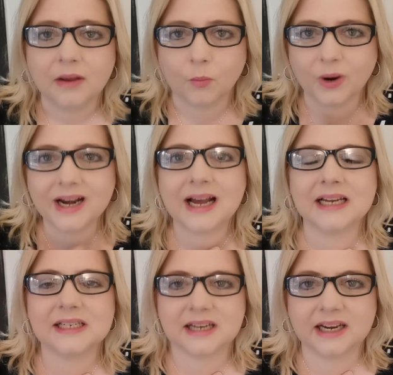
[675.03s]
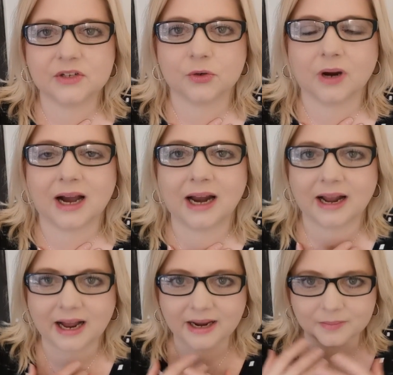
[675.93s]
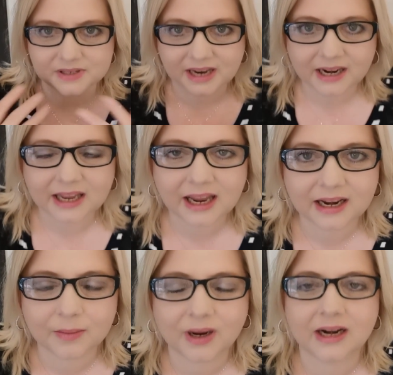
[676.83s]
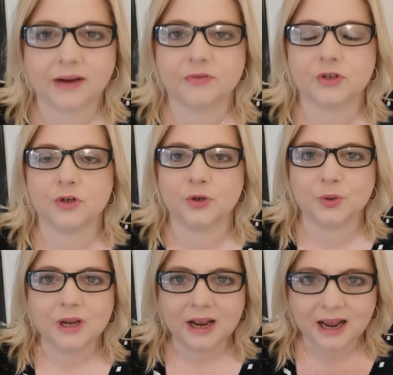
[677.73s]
when I say to God, I am dedicating my life to you,